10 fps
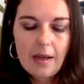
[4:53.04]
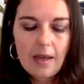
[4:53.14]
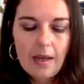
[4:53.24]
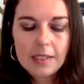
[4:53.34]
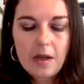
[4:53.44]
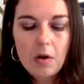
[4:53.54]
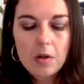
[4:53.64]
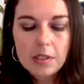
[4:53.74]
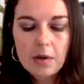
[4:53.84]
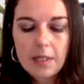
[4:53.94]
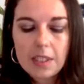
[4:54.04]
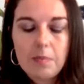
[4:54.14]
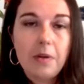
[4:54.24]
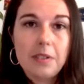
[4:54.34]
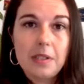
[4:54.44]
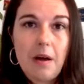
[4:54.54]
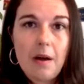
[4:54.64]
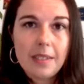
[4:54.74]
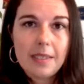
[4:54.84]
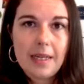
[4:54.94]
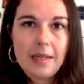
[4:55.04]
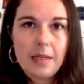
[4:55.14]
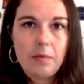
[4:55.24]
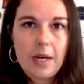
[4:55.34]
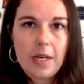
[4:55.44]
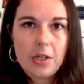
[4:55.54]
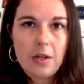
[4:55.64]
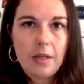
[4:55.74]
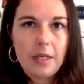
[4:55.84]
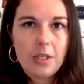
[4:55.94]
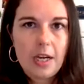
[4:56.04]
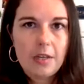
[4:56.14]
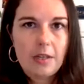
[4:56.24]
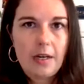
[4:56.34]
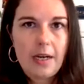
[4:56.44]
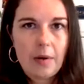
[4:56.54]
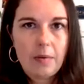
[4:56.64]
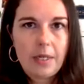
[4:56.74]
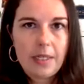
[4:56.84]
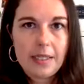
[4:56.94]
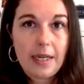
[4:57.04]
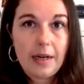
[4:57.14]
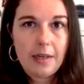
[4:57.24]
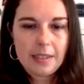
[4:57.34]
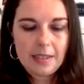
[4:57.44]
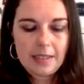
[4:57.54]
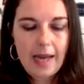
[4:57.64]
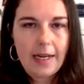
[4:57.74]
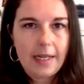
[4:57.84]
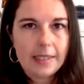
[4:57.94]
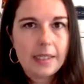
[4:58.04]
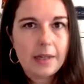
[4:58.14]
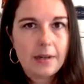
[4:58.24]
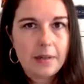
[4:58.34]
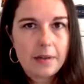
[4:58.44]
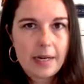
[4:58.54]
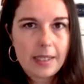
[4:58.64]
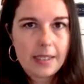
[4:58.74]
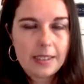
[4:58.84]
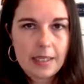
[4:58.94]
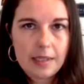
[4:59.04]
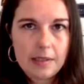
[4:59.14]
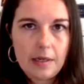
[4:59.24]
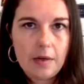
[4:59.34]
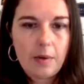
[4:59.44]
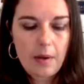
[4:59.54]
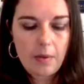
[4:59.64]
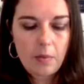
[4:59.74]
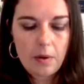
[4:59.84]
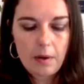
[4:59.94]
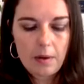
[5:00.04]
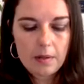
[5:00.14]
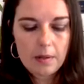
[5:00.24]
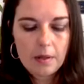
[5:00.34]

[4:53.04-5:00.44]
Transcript: It has also exposed longstanding racial and gender inequities in our societies here in the United States and around the world.